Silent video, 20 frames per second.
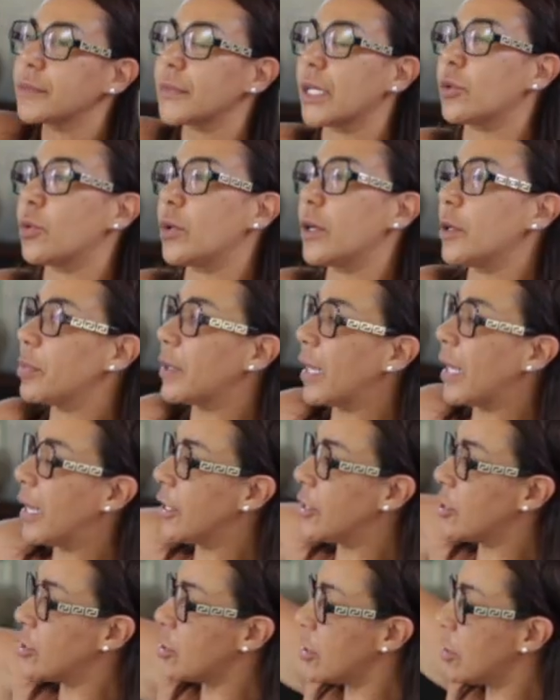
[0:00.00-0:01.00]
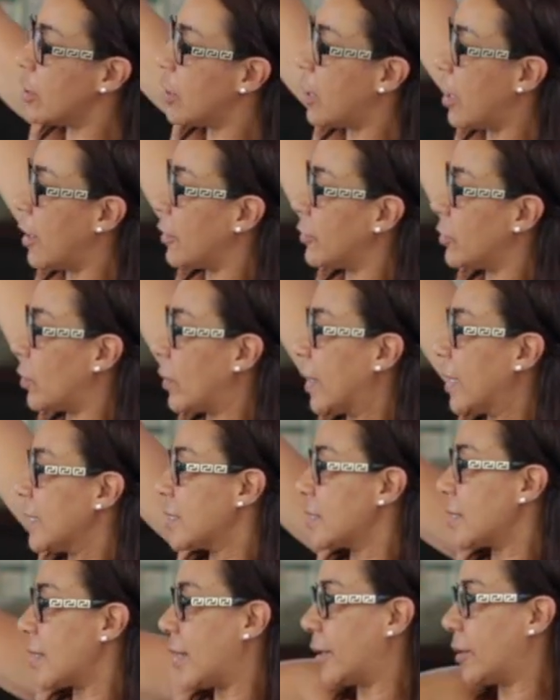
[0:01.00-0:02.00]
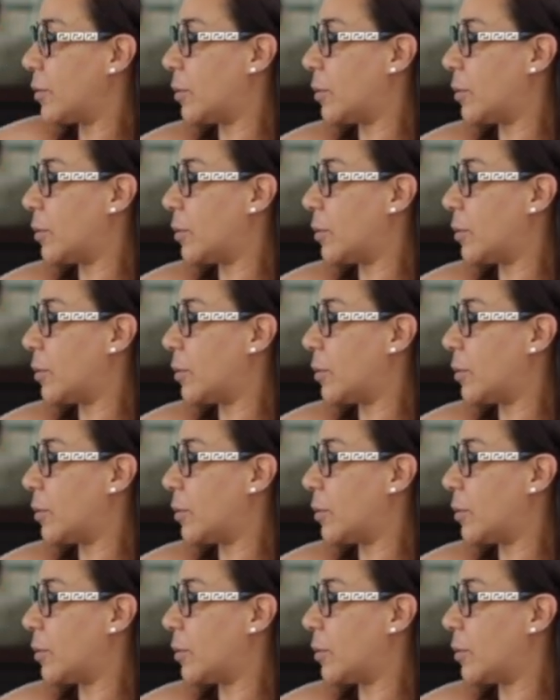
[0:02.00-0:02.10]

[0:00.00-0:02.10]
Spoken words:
the rib cage on the right side.